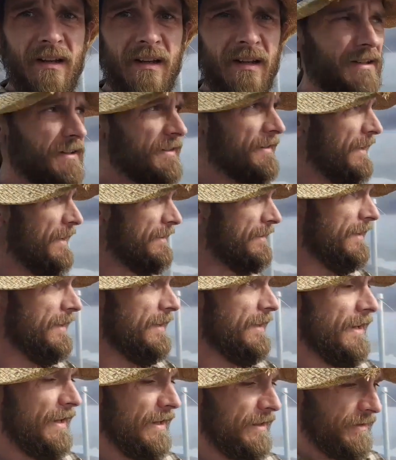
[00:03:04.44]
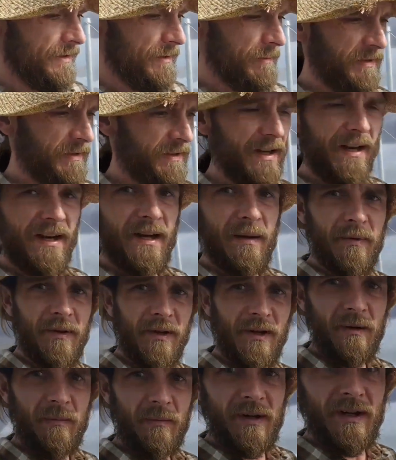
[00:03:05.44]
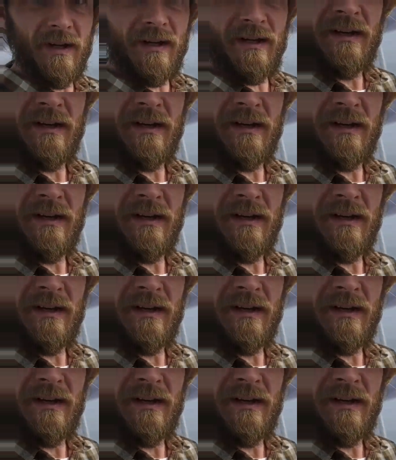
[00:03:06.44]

I just kicked the thermostat up a little bit,